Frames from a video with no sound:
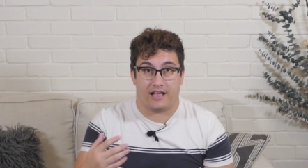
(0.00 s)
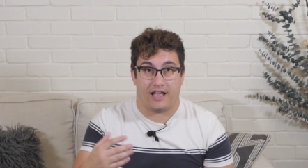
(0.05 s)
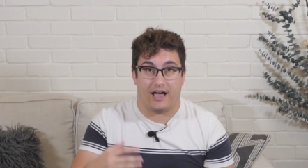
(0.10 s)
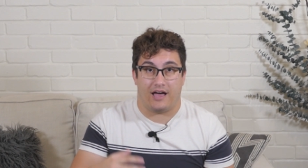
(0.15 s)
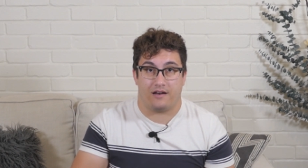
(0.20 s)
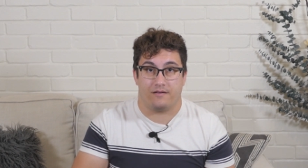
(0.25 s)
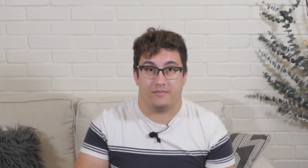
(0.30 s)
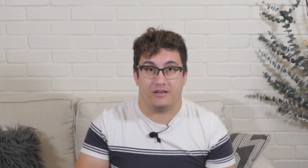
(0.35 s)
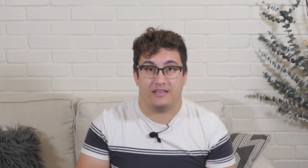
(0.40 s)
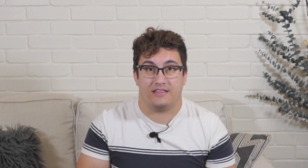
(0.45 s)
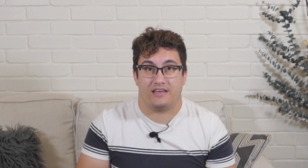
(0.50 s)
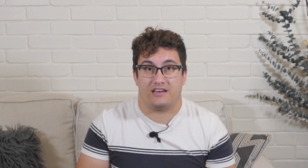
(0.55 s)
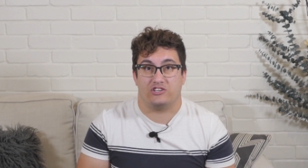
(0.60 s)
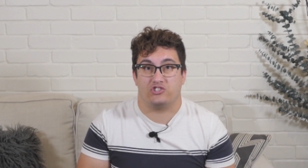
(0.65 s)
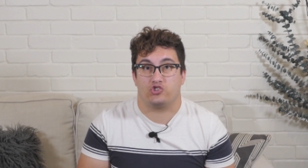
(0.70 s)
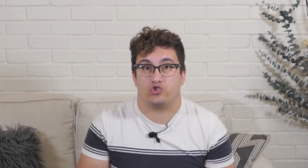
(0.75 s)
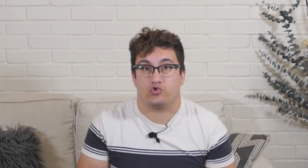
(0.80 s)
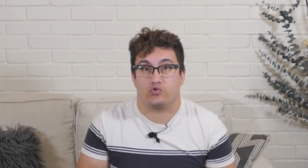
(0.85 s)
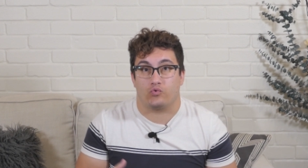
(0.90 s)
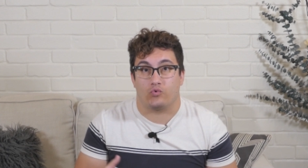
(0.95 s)
economy that
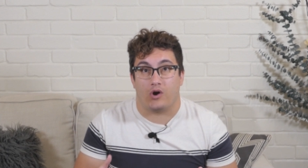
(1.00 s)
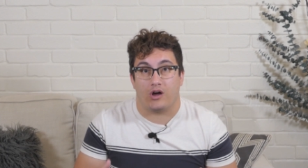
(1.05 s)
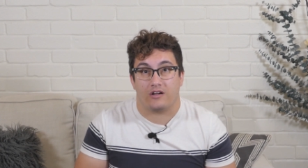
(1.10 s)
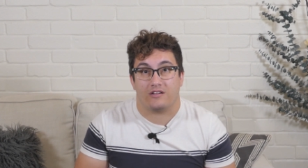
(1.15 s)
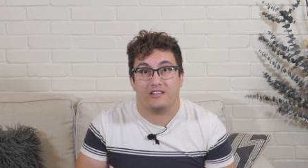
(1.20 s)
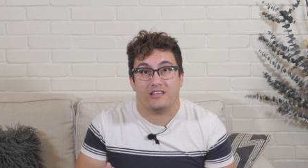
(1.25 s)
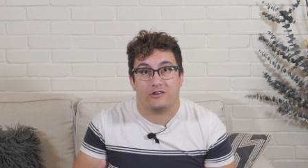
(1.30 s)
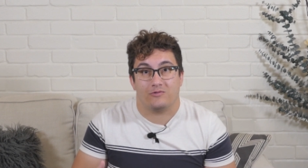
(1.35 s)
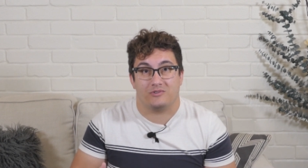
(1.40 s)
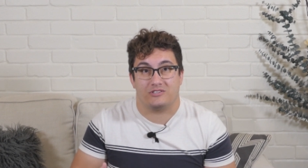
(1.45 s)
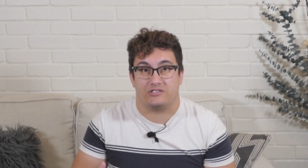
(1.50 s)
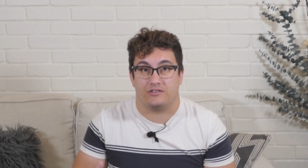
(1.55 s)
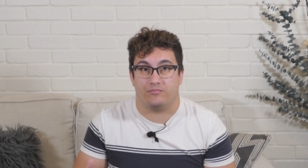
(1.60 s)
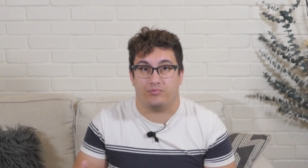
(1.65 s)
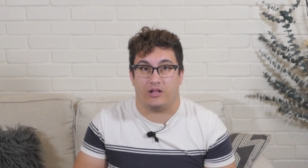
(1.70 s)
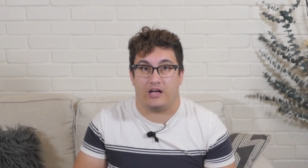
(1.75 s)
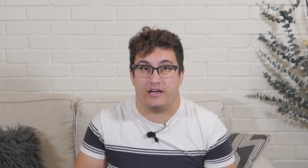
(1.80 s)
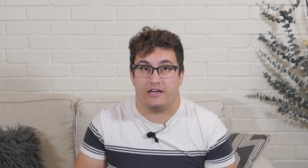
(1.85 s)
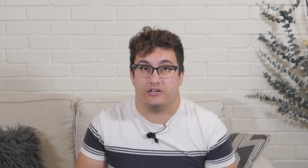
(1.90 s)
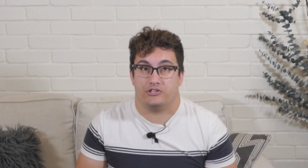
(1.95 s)
is struggling with
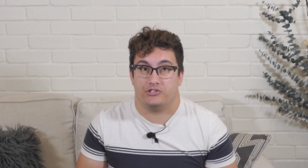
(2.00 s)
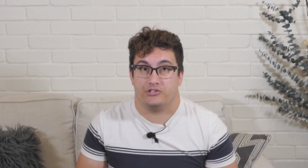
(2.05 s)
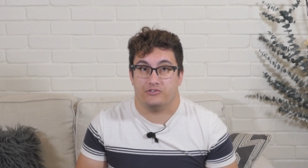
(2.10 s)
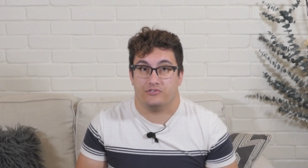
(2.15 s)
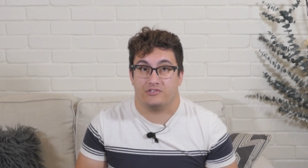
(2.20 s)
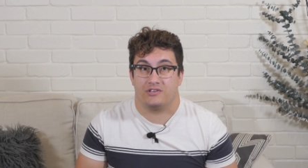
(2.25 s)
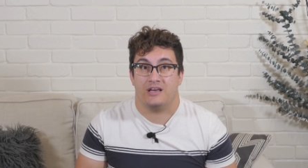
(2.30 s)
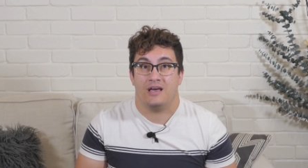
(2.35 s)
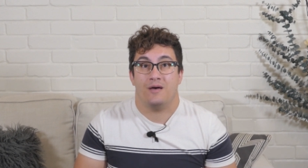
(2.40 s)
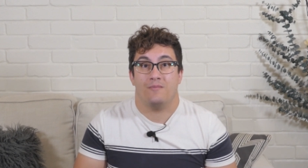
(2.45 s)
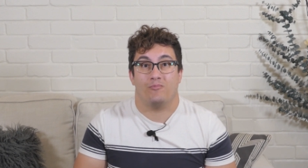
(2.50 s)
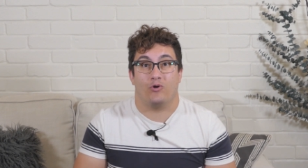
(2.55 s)
supply issues,